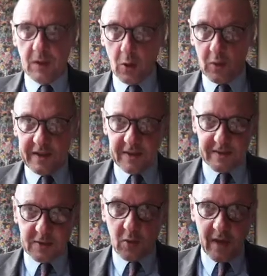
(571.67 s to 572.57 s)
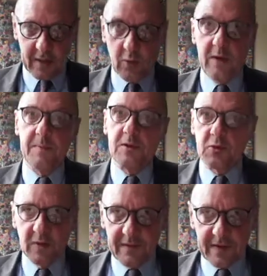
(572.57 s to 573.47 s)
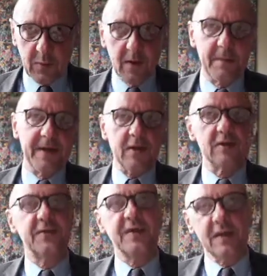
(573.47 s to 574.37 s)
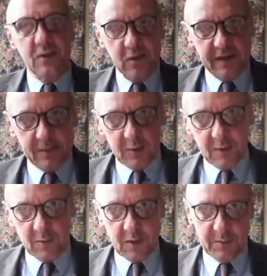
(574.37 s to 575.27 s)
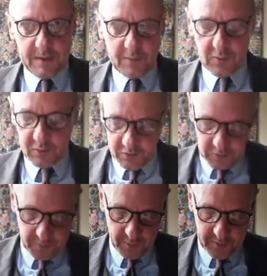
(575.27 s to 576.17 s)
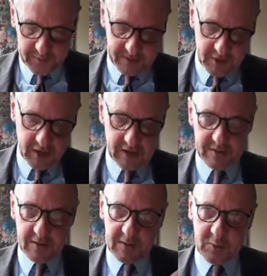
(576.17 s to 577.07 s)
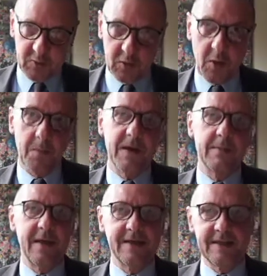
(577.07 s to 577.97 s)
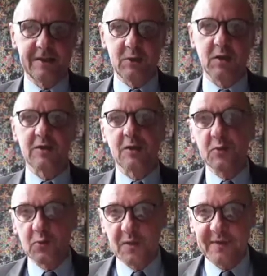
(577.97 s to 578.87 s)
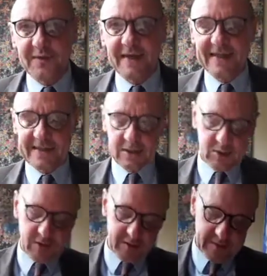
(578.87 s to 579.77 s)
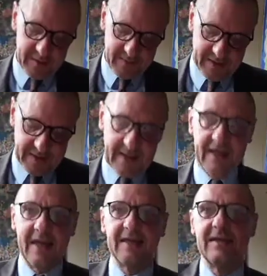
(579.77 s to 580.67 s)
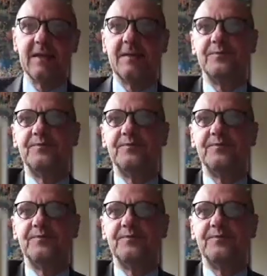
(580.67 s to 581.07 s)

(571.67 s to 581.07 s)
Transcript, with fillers: written soul agreement with that will make us feel good that will will be able to support each other to, to complement each other to reflect each other and uh,